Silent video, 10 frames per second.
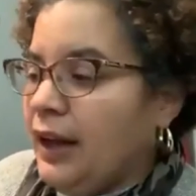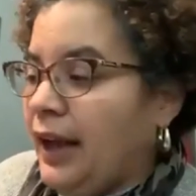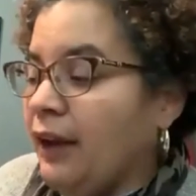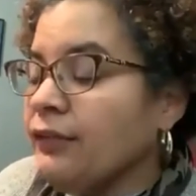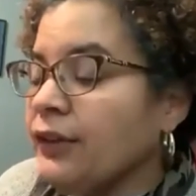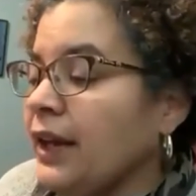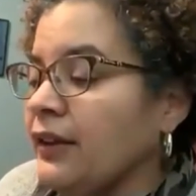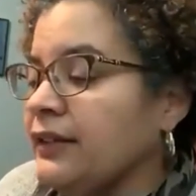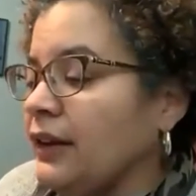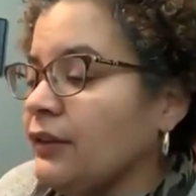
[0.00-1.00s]
Every health
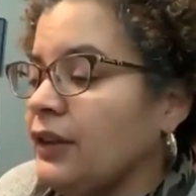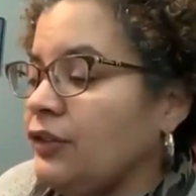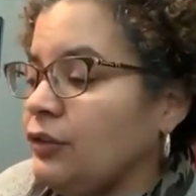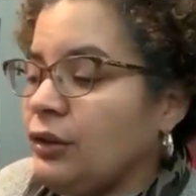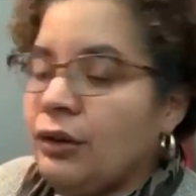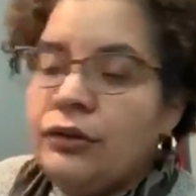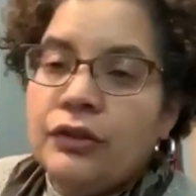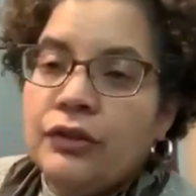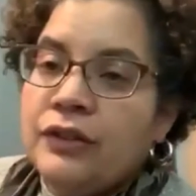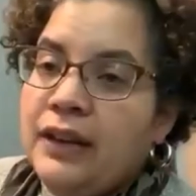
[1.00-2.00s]
center that you would go
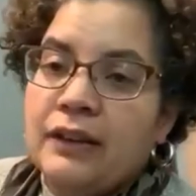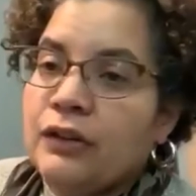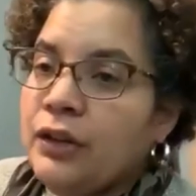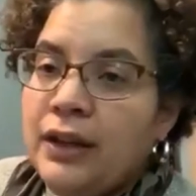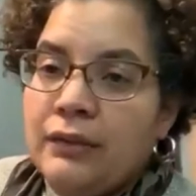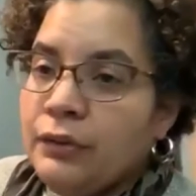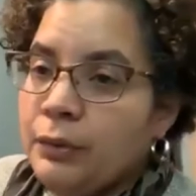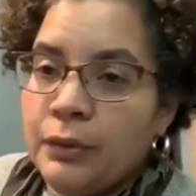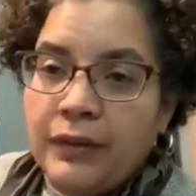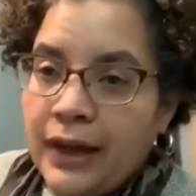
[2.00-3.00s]
to, say they're looking for
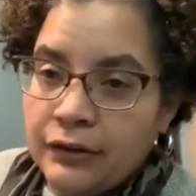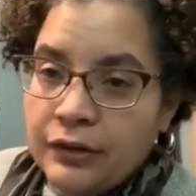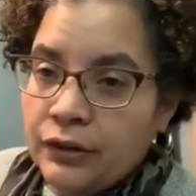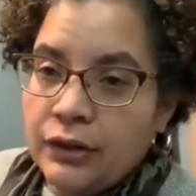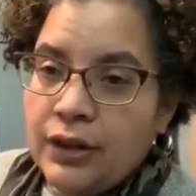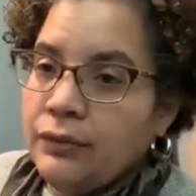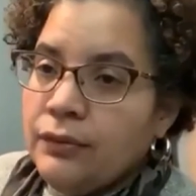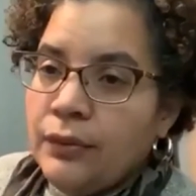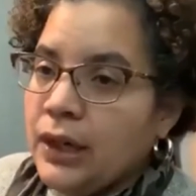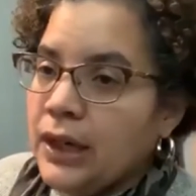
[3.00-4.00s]
providers, they're looking
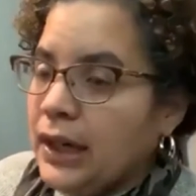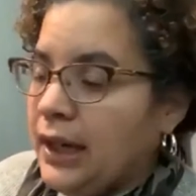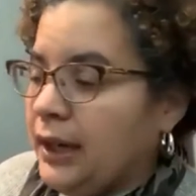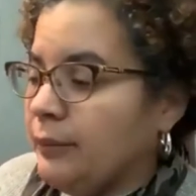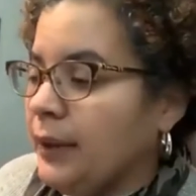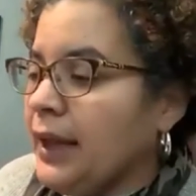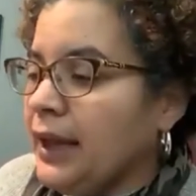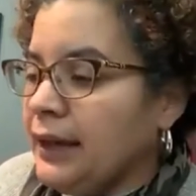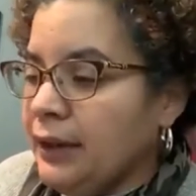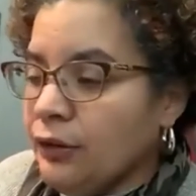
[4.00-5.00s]
for
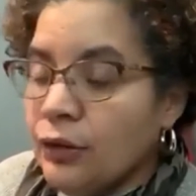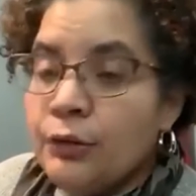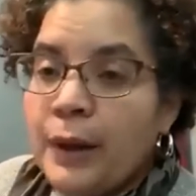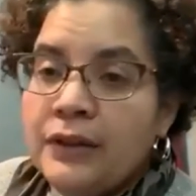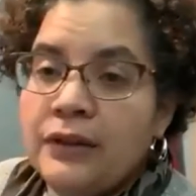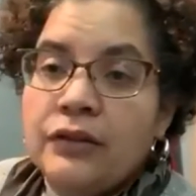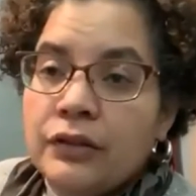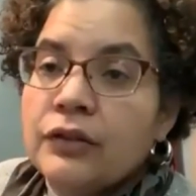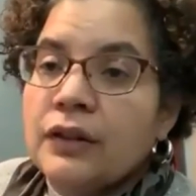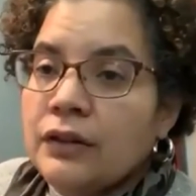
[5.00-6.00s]
nurse
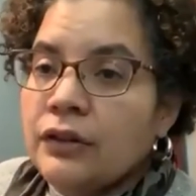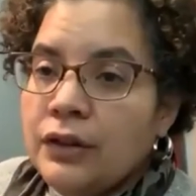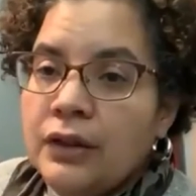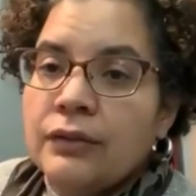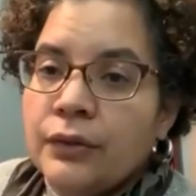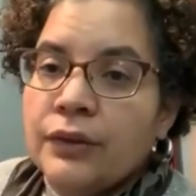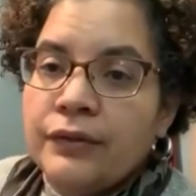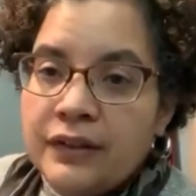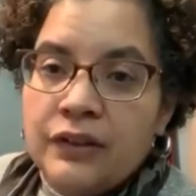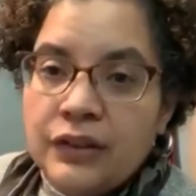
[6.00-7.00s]
practitioners, and they're looking for
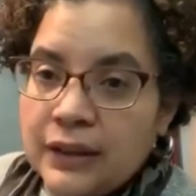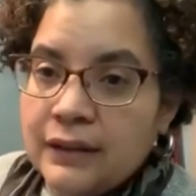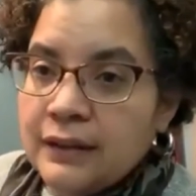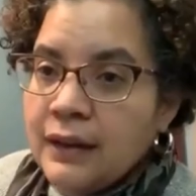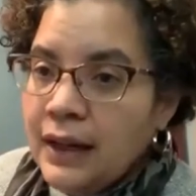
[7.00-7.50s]
physicians.